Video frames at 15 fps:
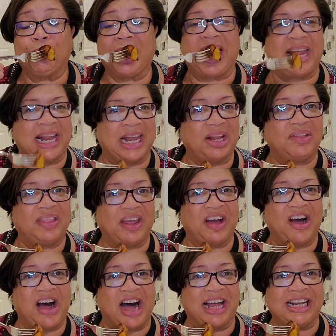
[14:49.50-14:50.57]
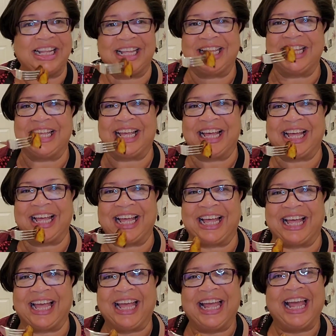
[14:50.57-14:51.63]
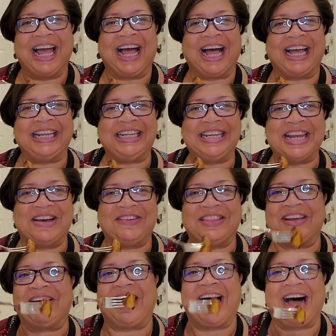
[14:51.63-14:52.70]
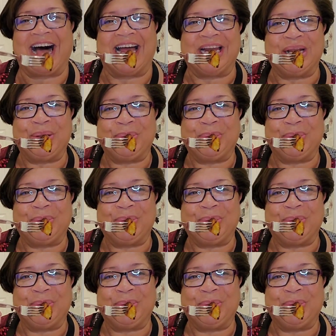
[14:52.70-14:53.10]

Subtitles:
And I know they're hot. I know they're hot.